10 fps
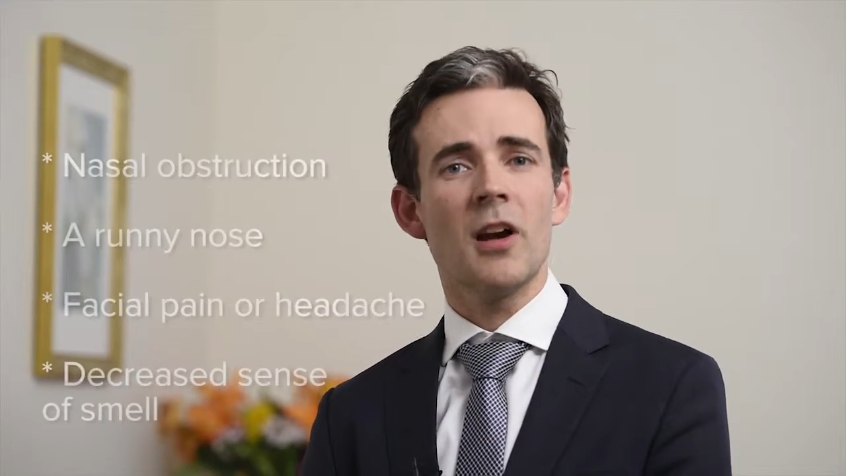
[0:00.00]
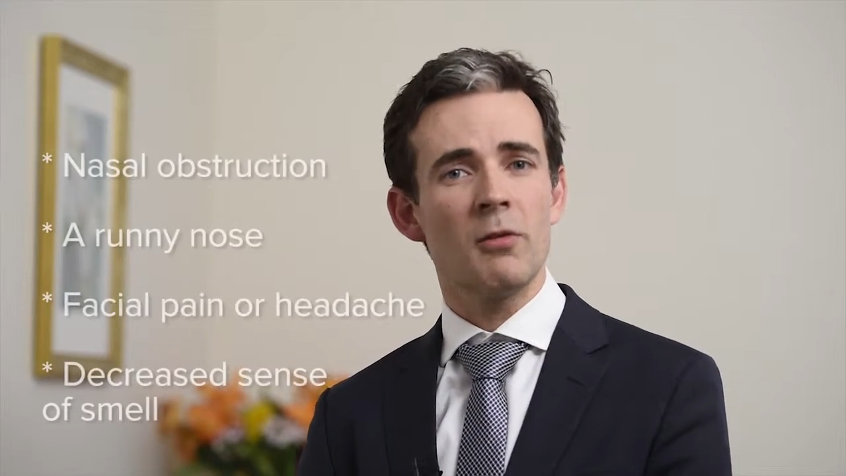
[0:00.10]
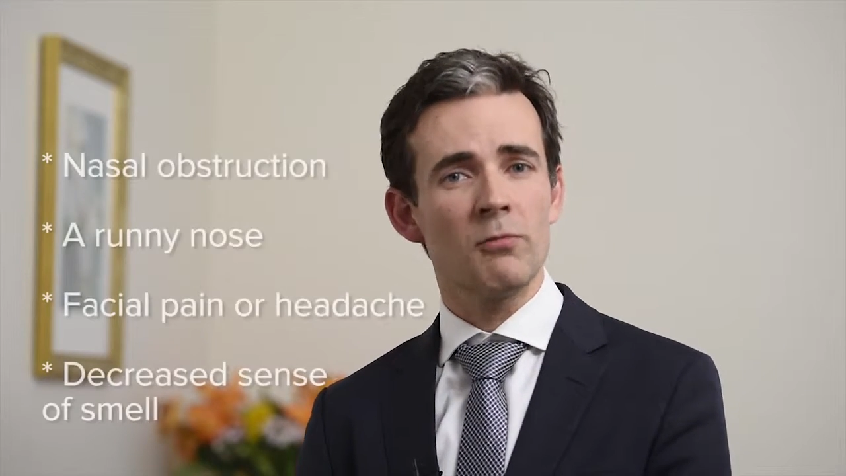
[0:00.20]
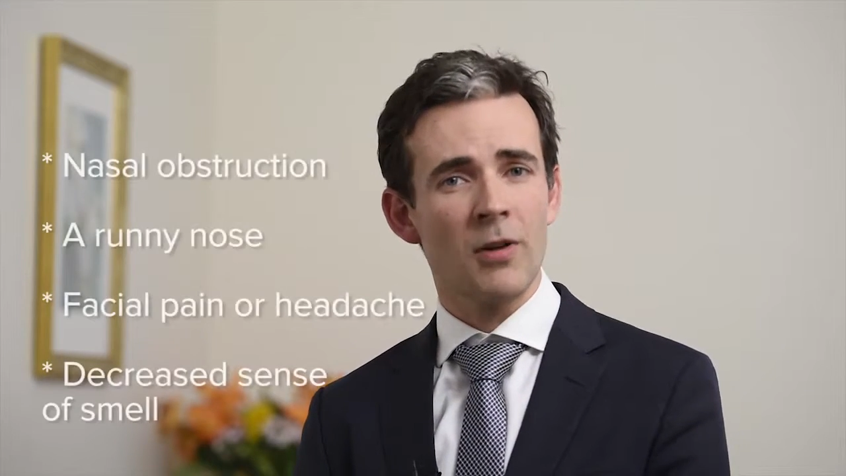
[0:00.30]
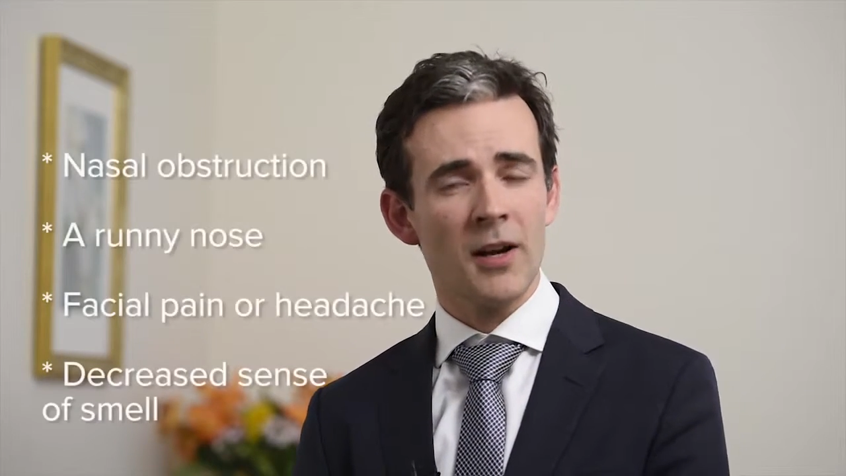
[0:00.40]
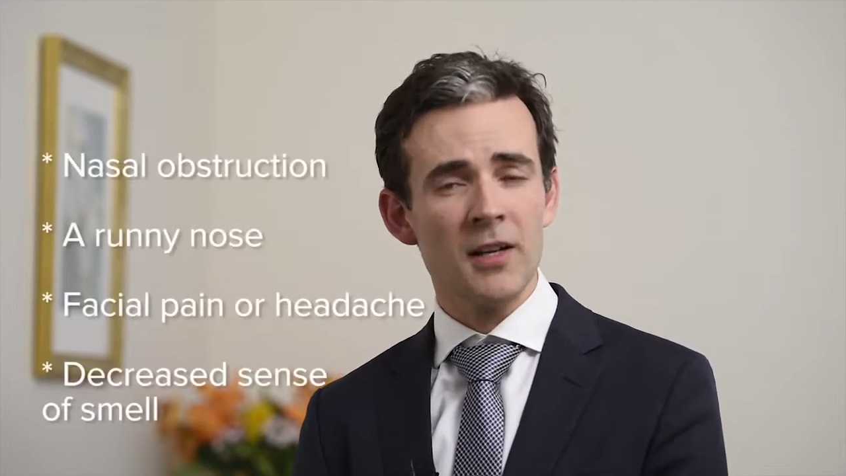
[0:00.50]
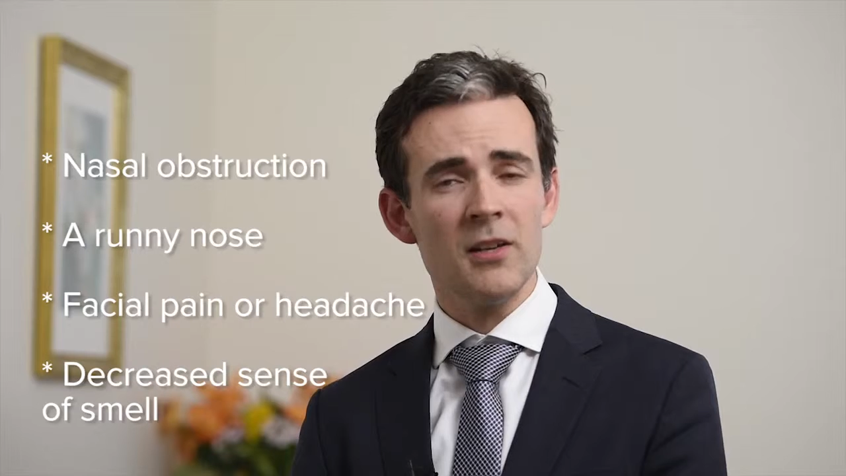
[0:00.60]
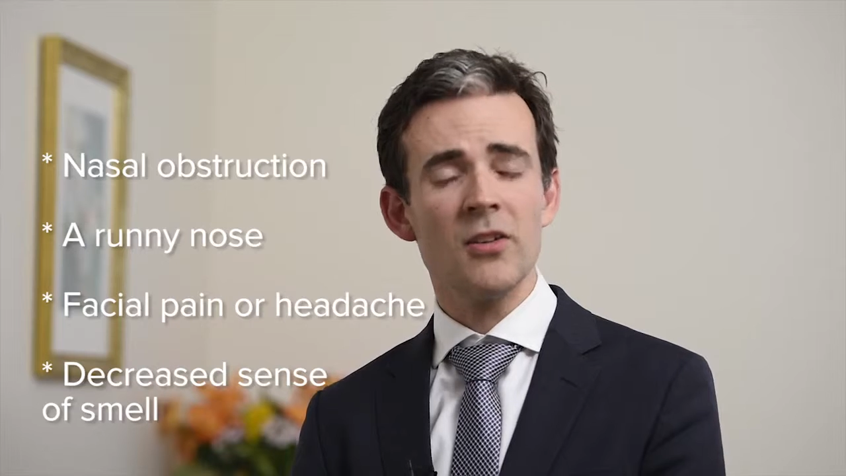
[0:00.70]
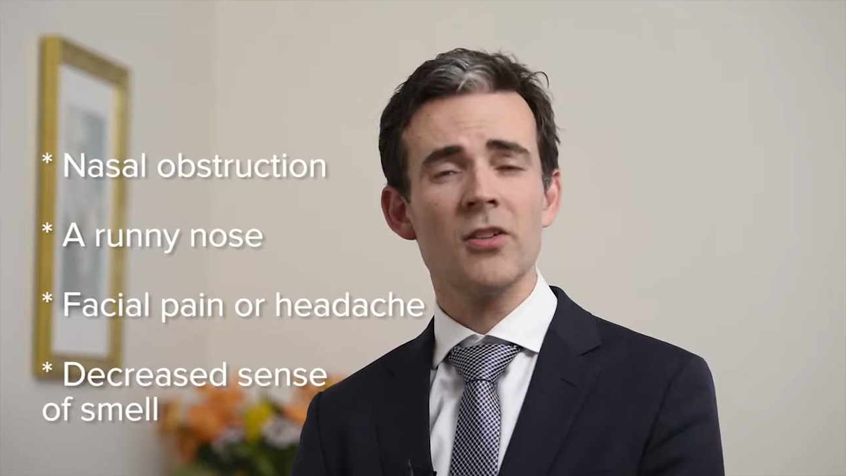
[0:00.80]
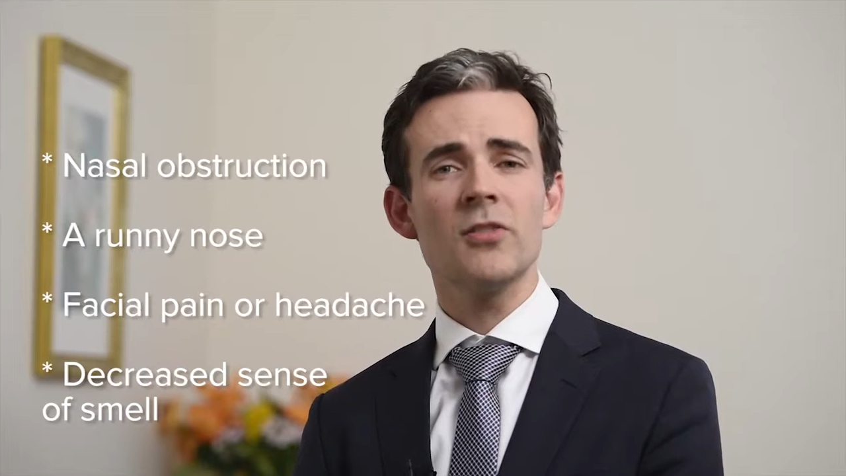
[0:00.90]
a runny
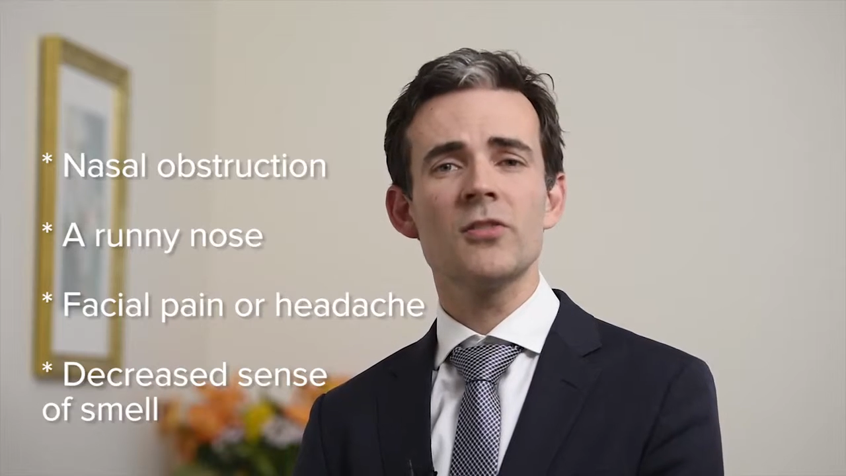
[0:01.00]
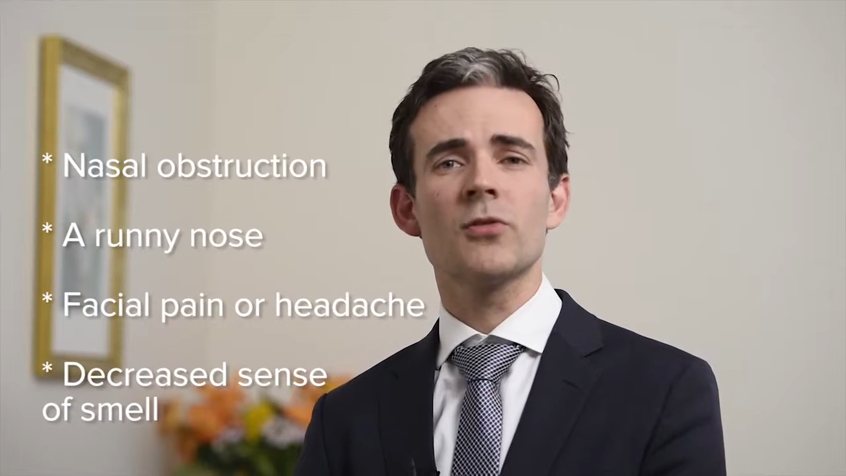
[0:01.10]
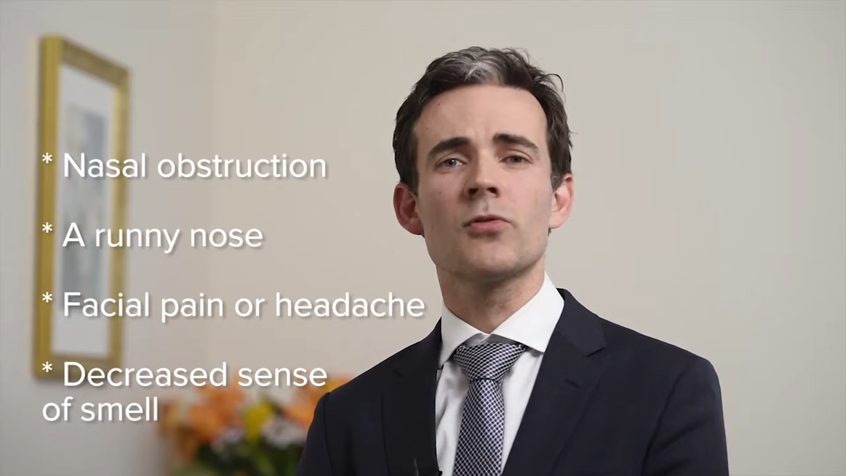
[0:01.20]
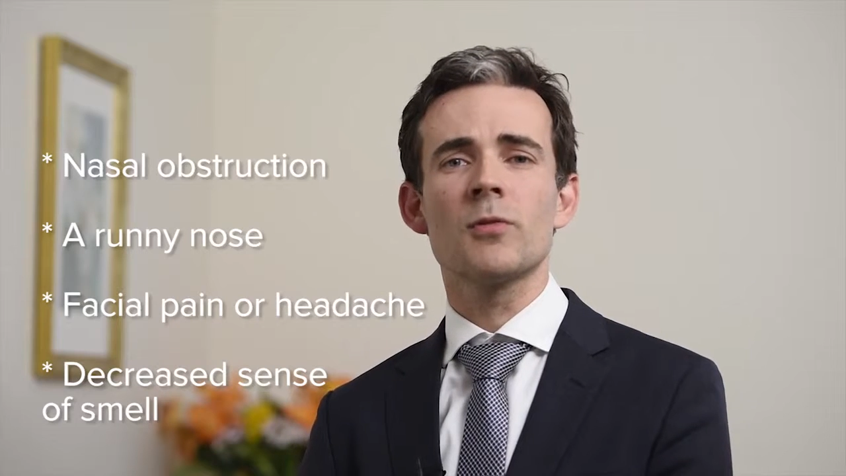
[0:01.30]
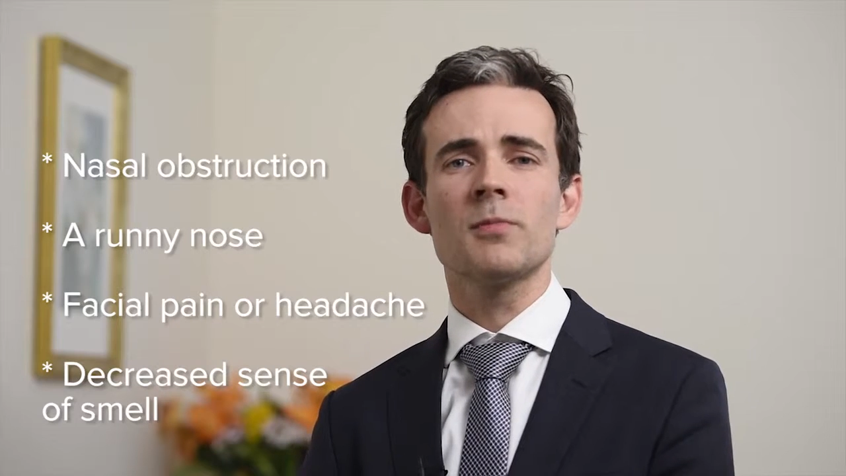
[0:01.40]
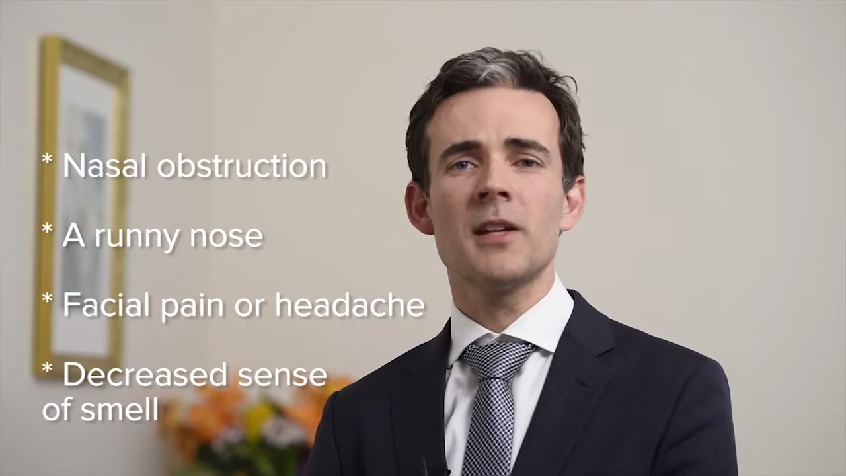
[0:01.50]
nose or drip